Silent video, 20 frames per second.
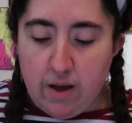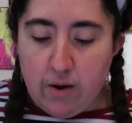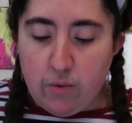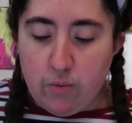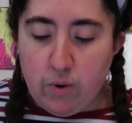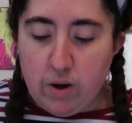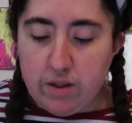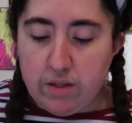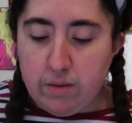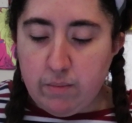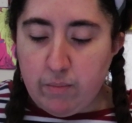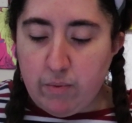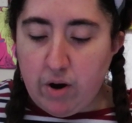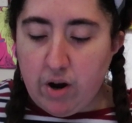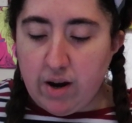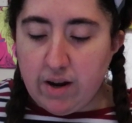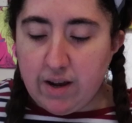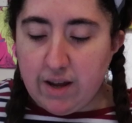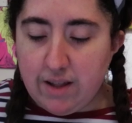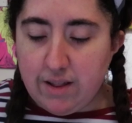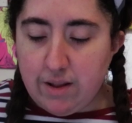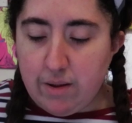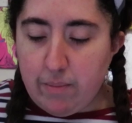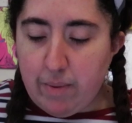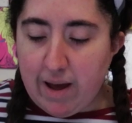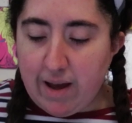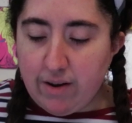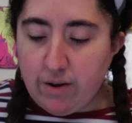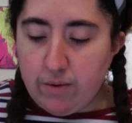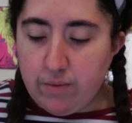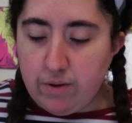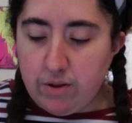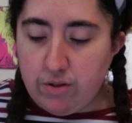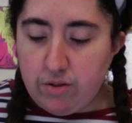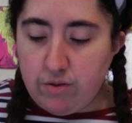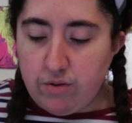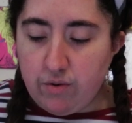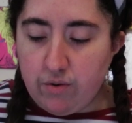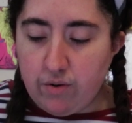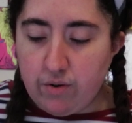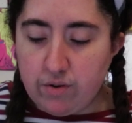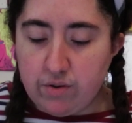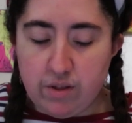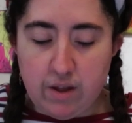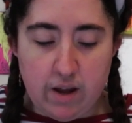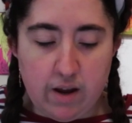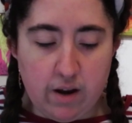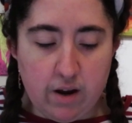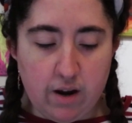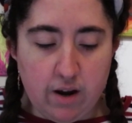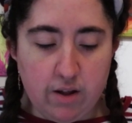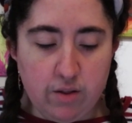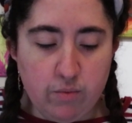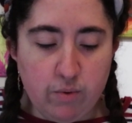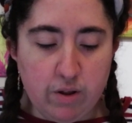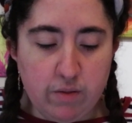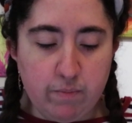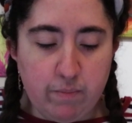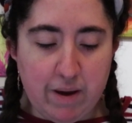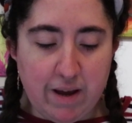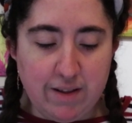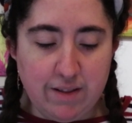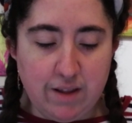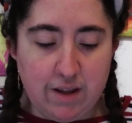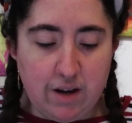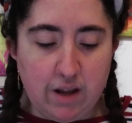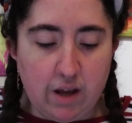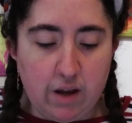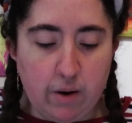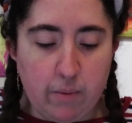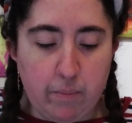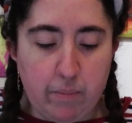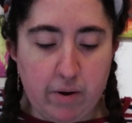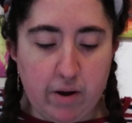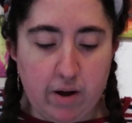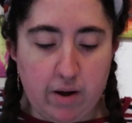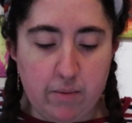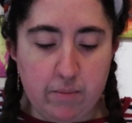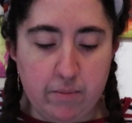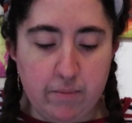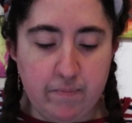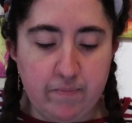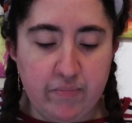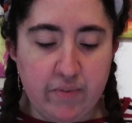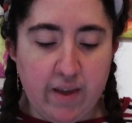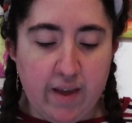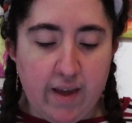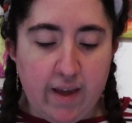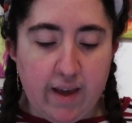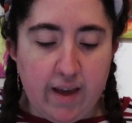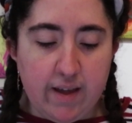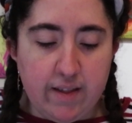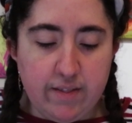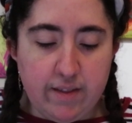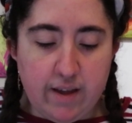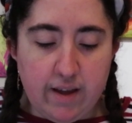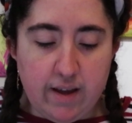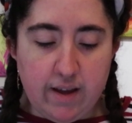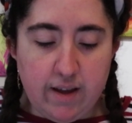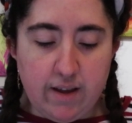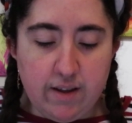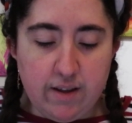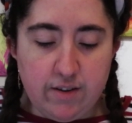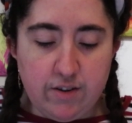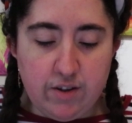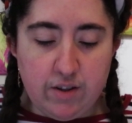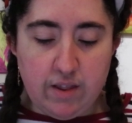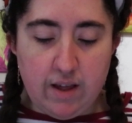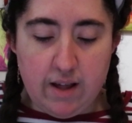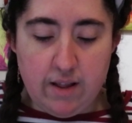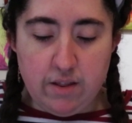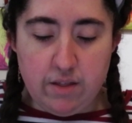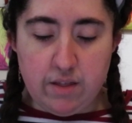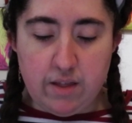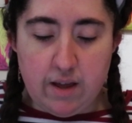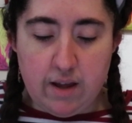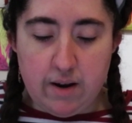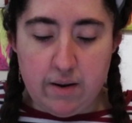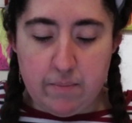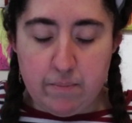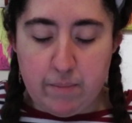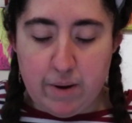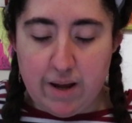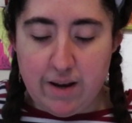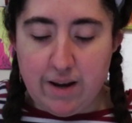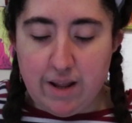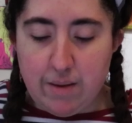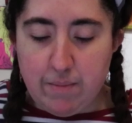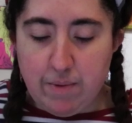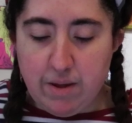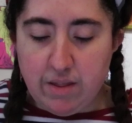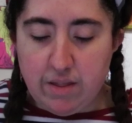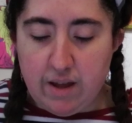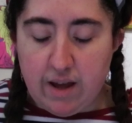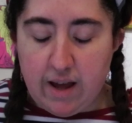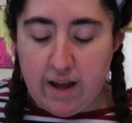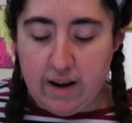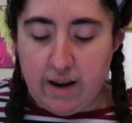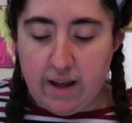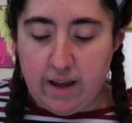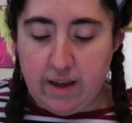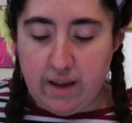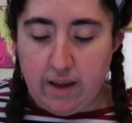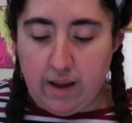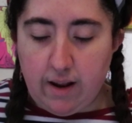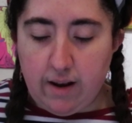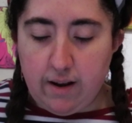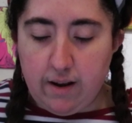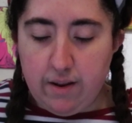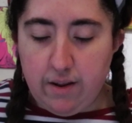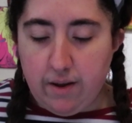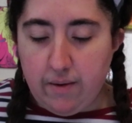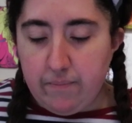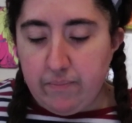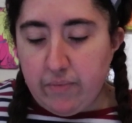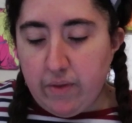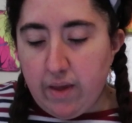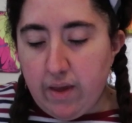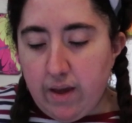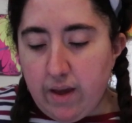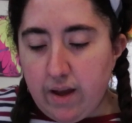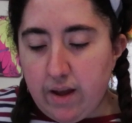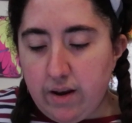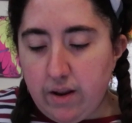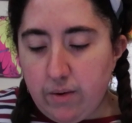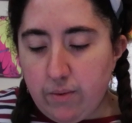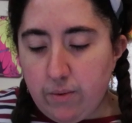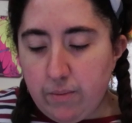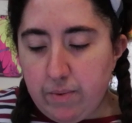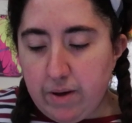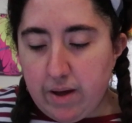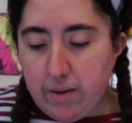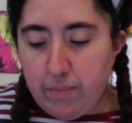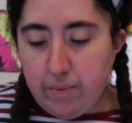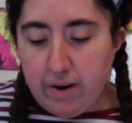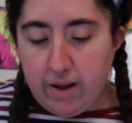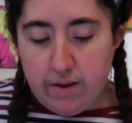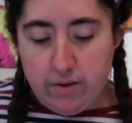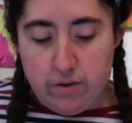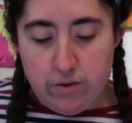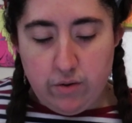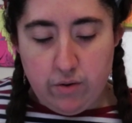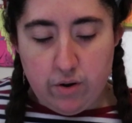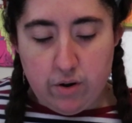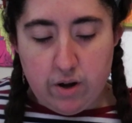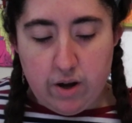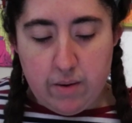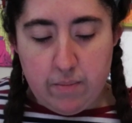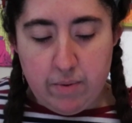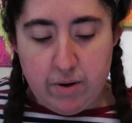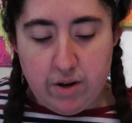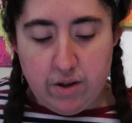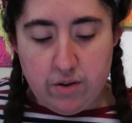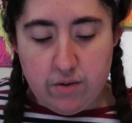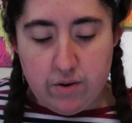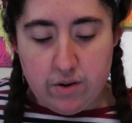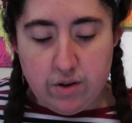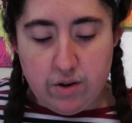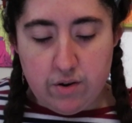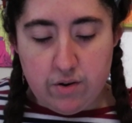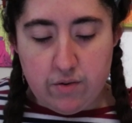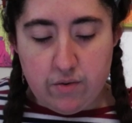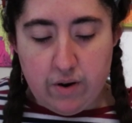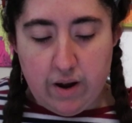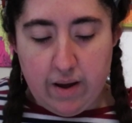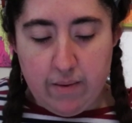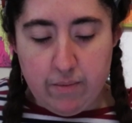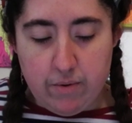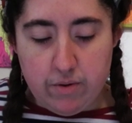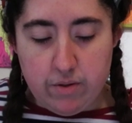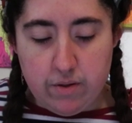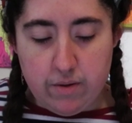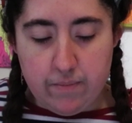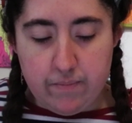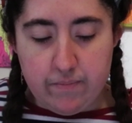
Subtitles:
was marked in the back of his throat, and hers was painted in her palm. And she then said, My name is Anahil, and it will be a pleasure to accompany you in your travels.